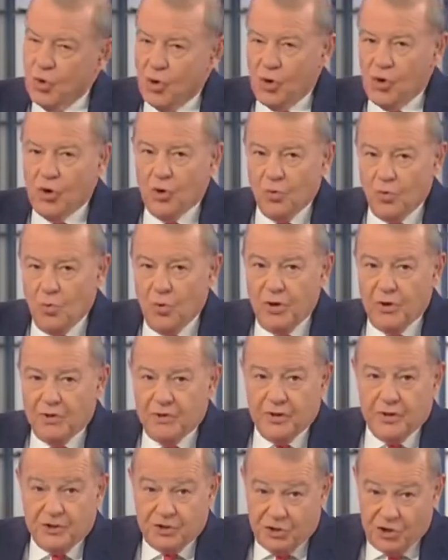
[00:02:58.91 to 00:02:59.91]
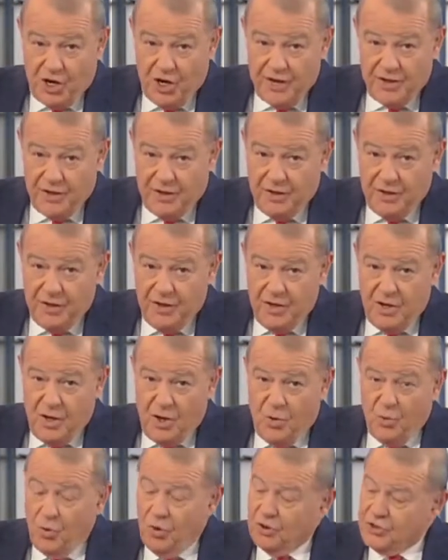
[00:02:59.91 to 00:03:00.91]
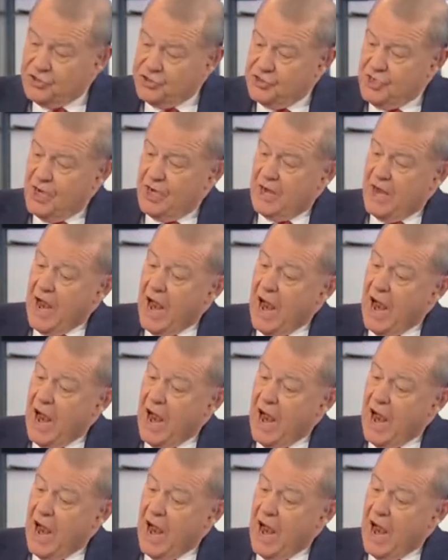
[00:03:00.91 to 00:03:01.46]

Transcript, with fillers: war with China will set